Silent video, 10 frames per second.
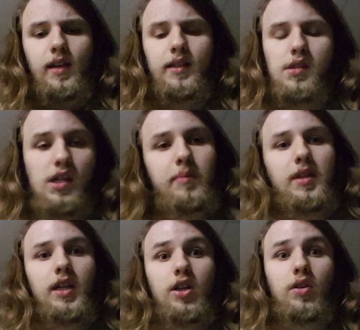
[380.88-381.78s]
And the same
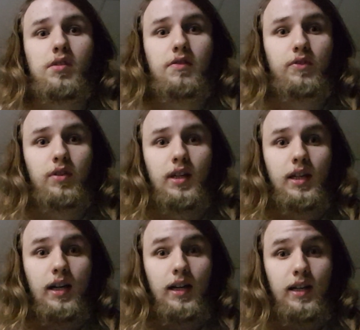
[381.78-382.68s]
thing goes for
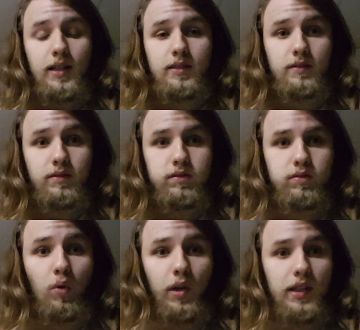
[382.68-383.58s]
the
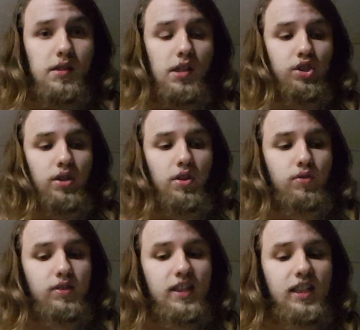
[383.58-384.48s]
Organization
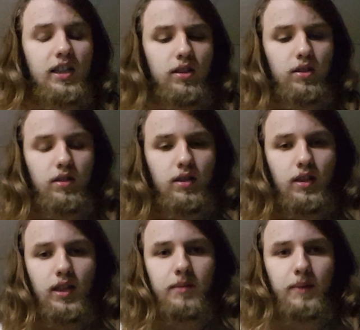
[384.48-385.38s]
13
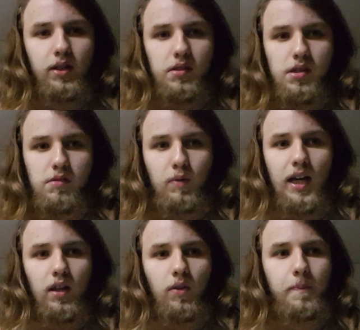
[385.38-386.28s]
medals as
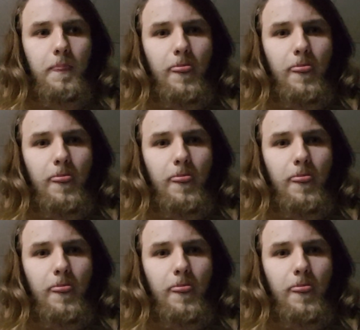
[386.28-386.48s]
well.